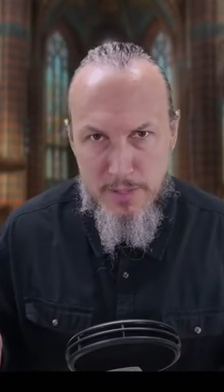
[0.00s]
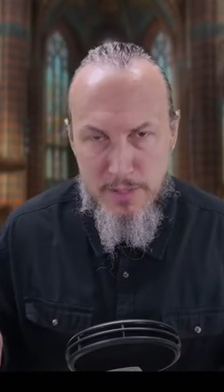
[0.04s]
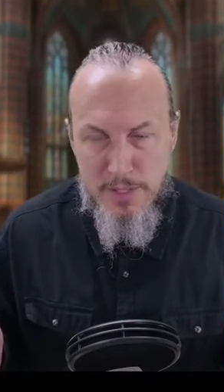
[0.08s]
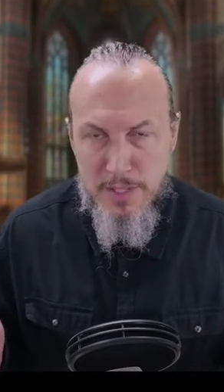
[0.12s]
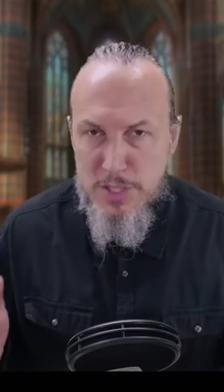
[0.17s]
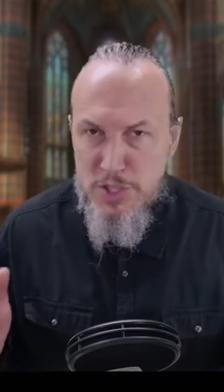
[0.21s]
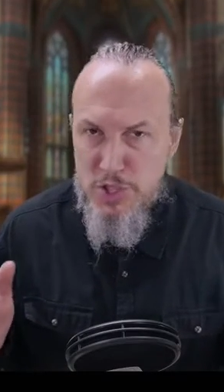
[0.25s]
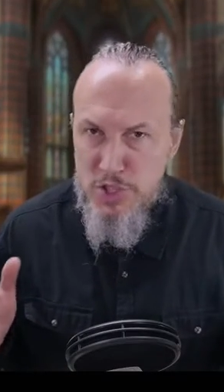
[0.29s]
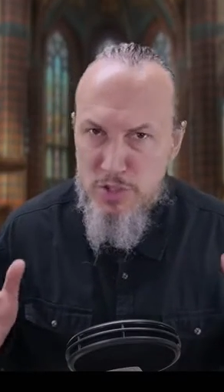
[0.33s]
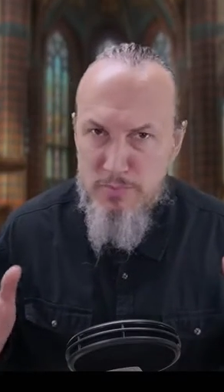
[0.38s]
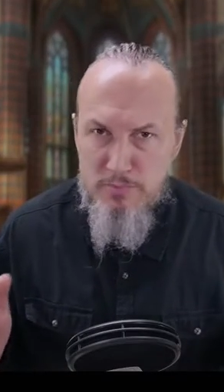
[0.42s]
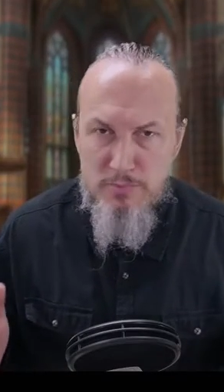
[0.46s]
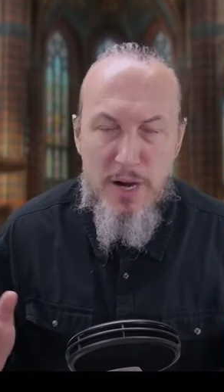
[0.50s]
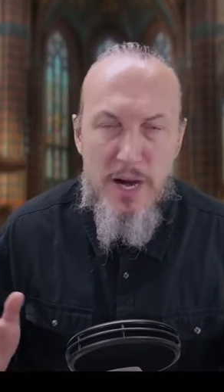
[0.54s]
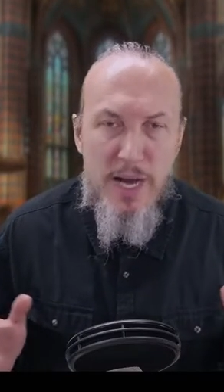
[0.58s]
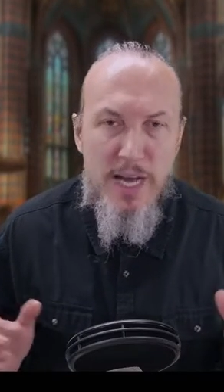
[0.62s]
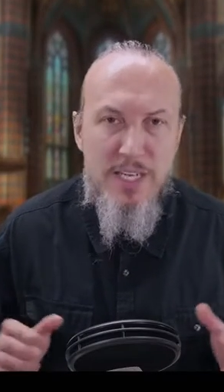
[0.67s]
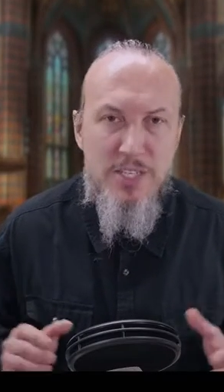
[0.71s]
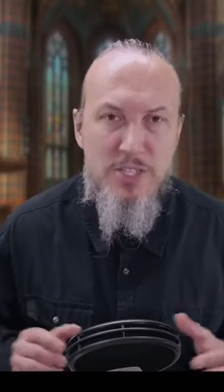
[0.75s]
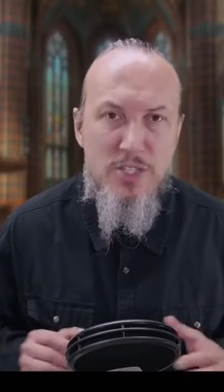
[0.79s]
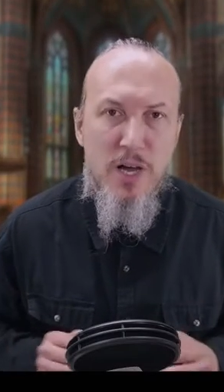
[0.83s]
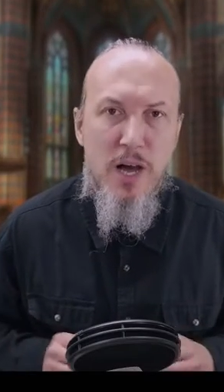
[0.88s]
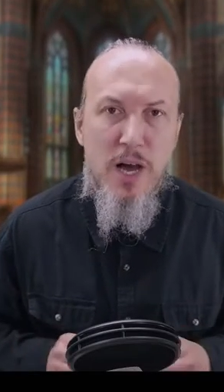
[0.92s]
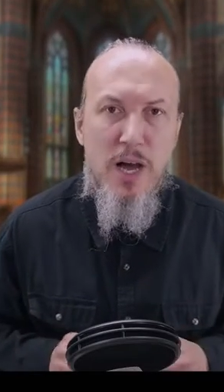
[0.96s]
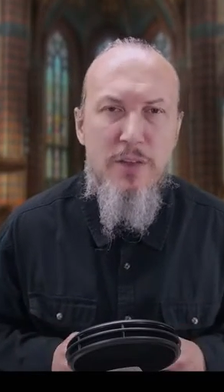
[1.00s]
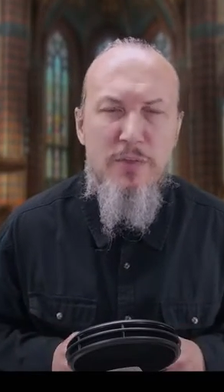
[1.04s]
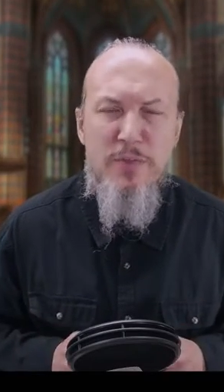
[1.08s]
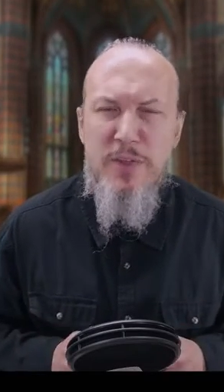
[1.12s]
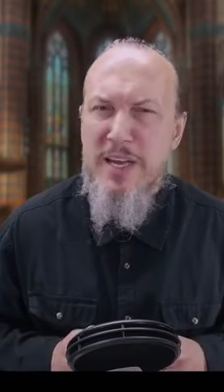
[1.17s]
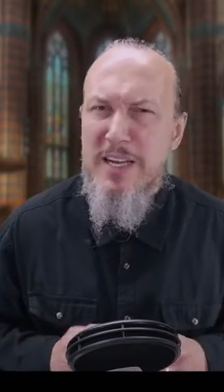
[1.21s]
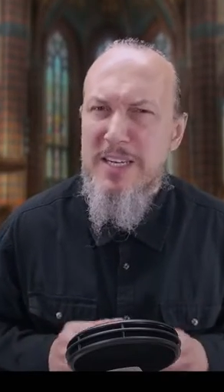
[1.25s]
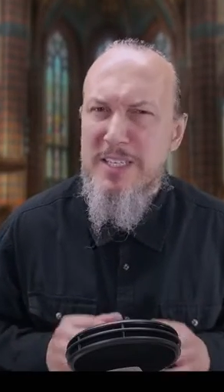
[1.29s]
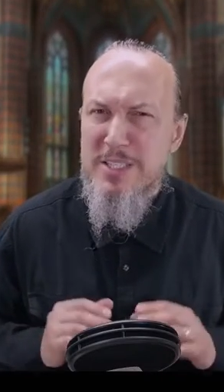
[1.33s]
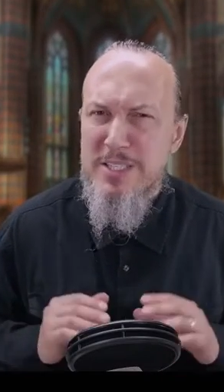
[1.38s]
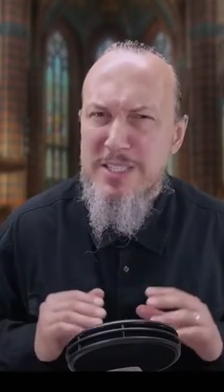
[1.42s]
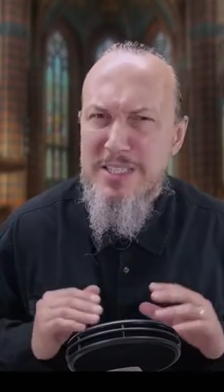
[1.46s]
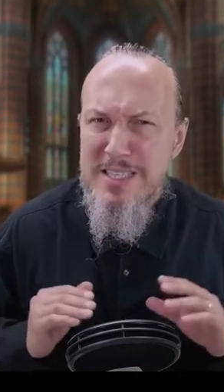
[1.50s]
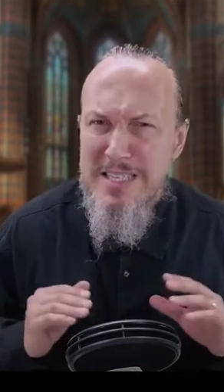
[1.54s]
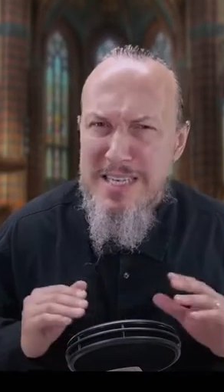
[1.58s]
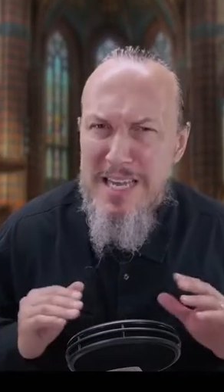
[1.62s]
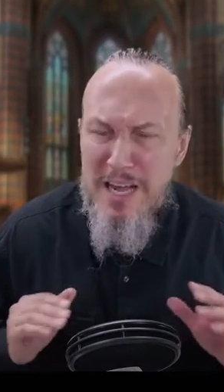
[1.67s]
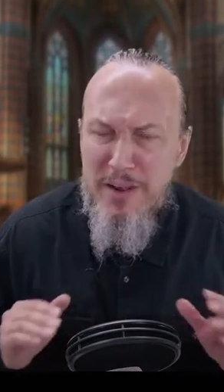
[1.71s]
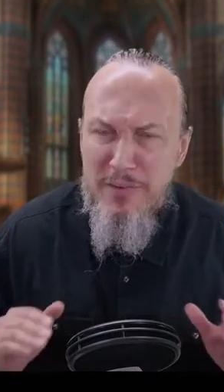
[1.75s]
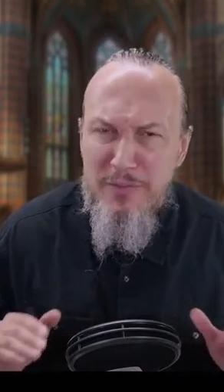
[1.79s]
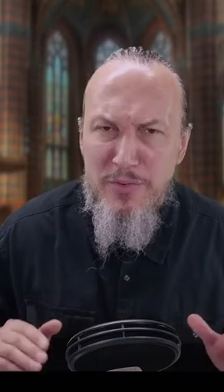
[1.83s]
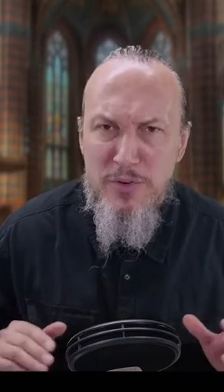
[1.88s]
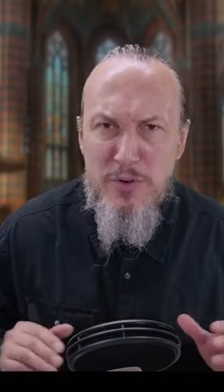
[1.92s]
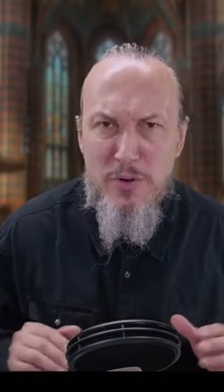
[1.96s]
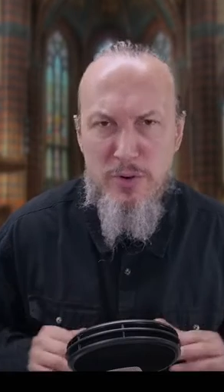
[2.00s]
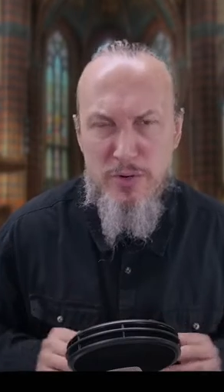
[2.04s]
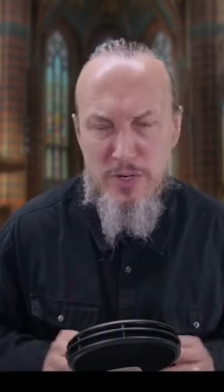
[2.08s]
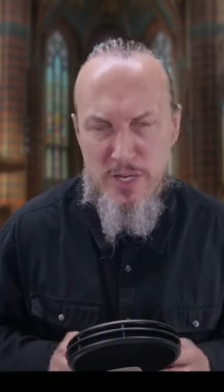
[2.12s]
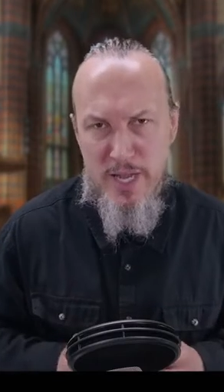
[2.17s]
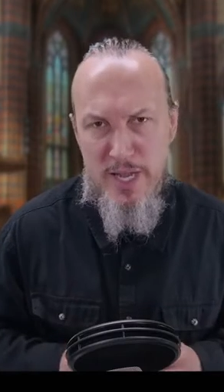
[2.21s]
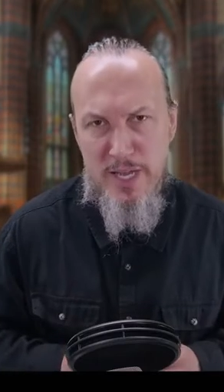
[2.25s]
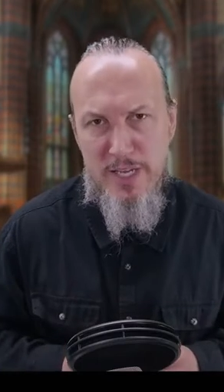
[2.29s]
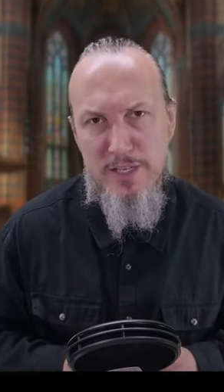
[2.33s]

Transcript: Shammai taught that it's never okay